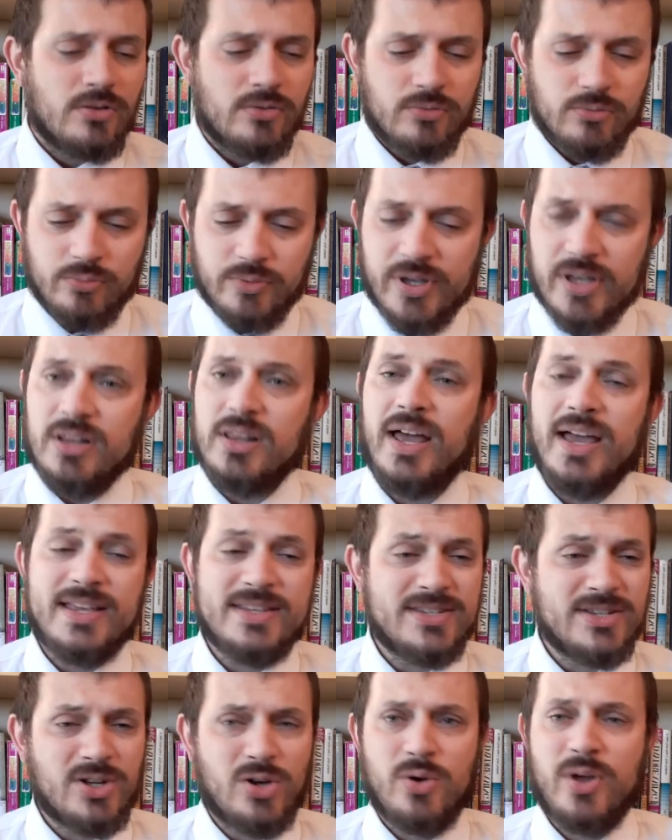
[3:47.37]

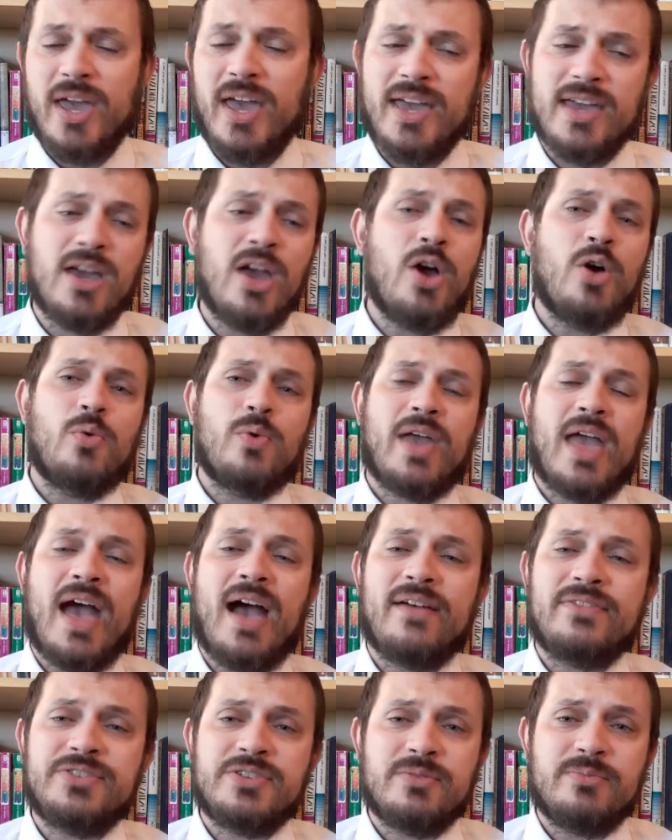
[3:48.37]
Realizing, okay, we
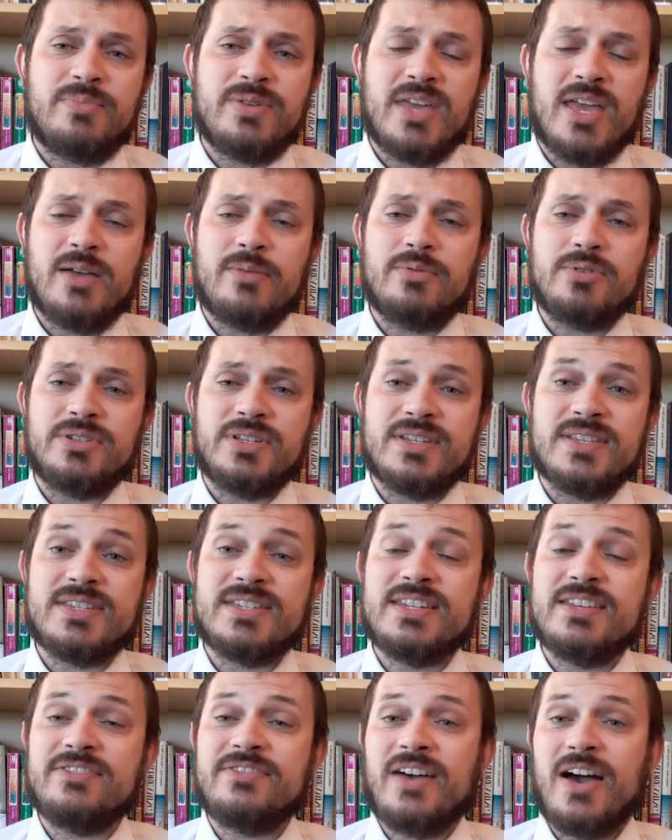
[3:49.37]
have to be able to
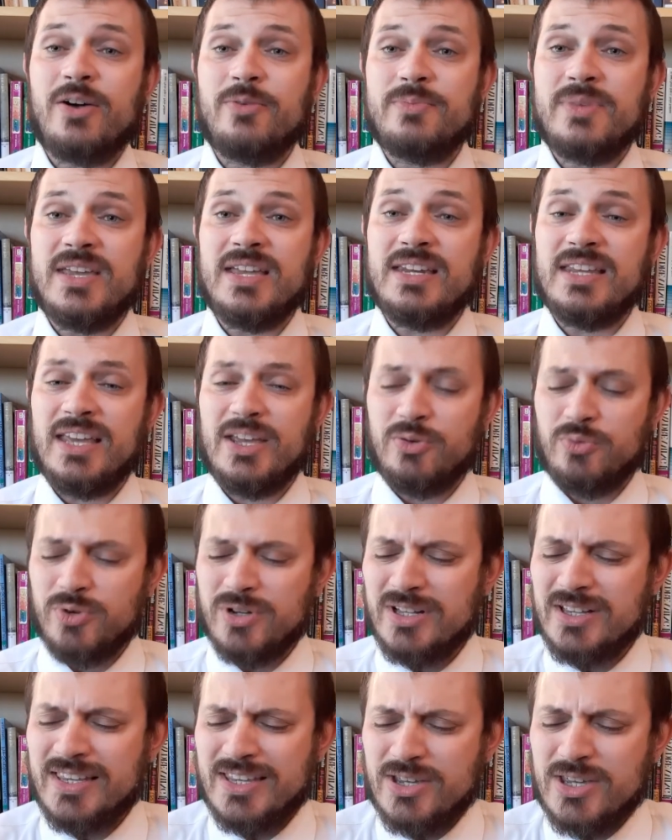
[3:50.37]
sniff out meaning,
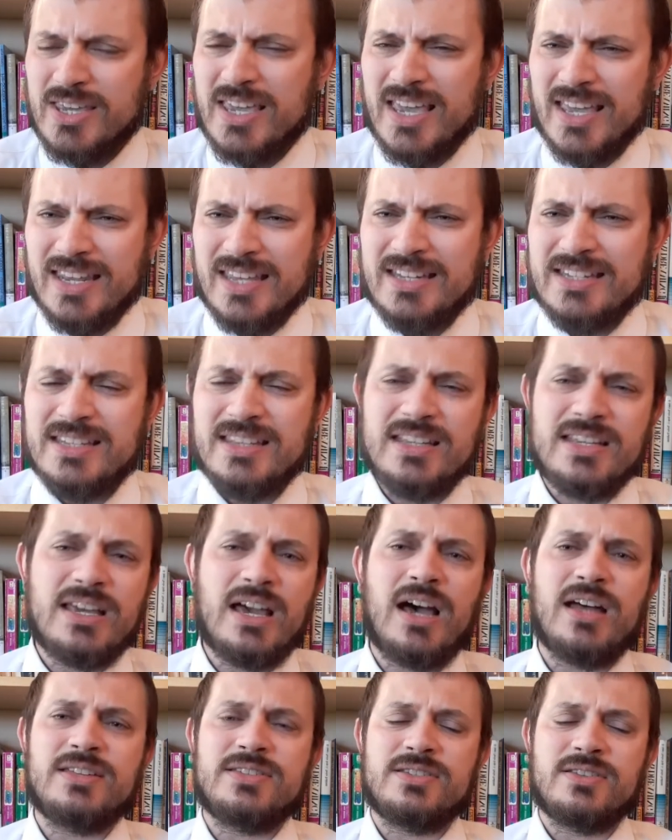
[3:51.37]
really get into the
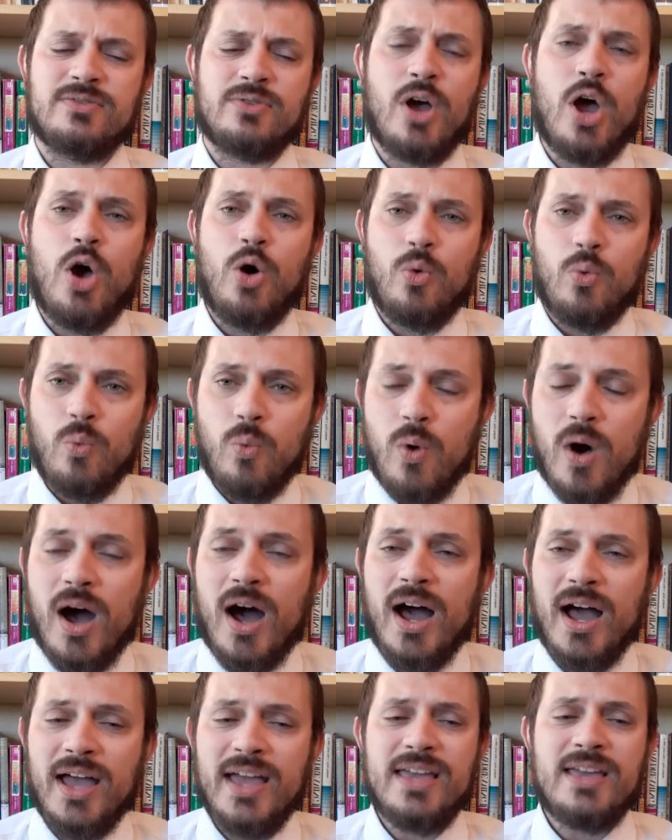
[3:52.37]
guts of
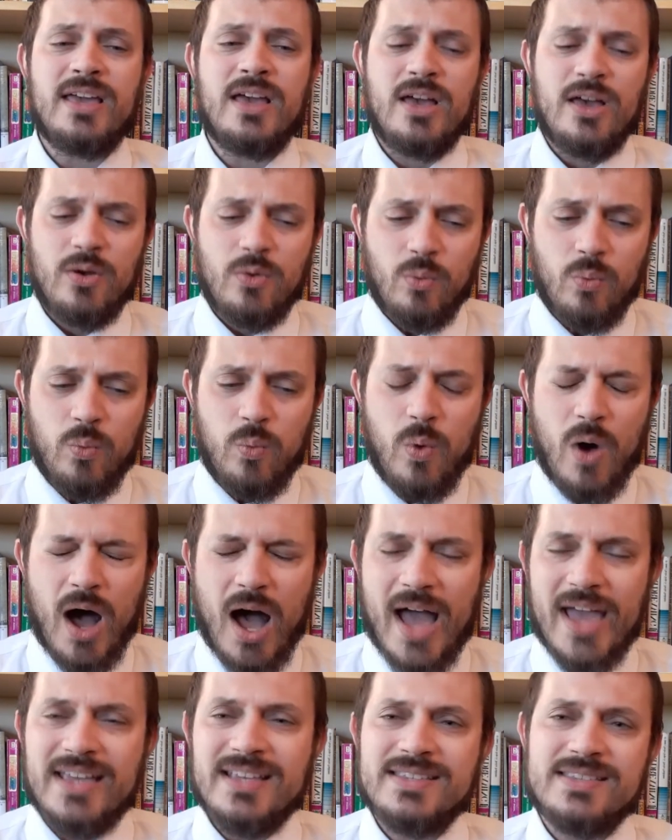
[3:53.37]
why
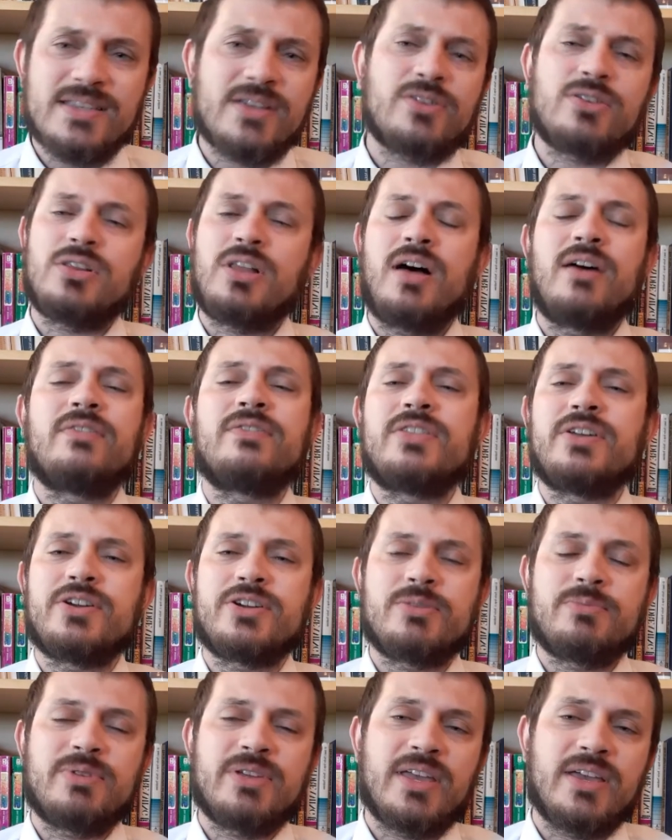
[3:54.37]
is there love there
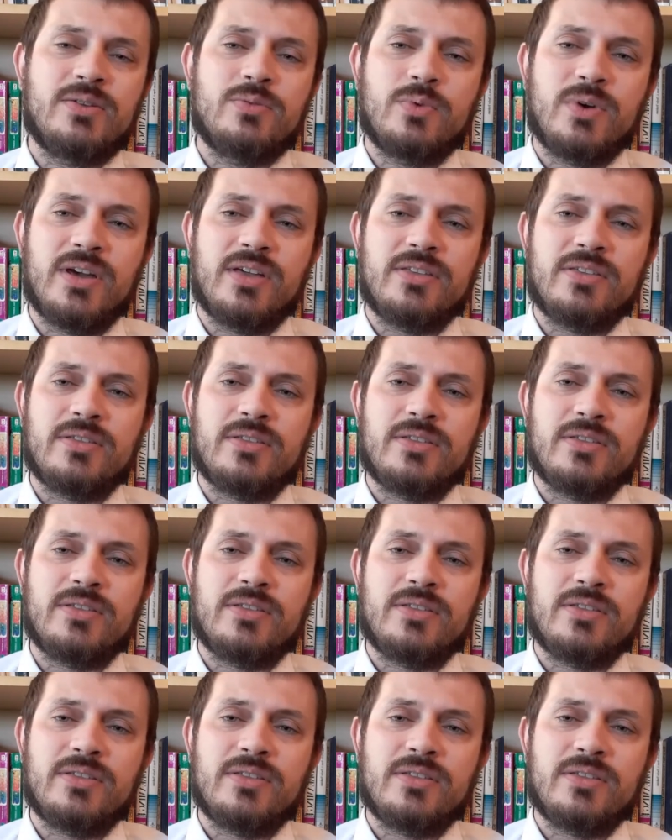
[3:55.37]
to begin with.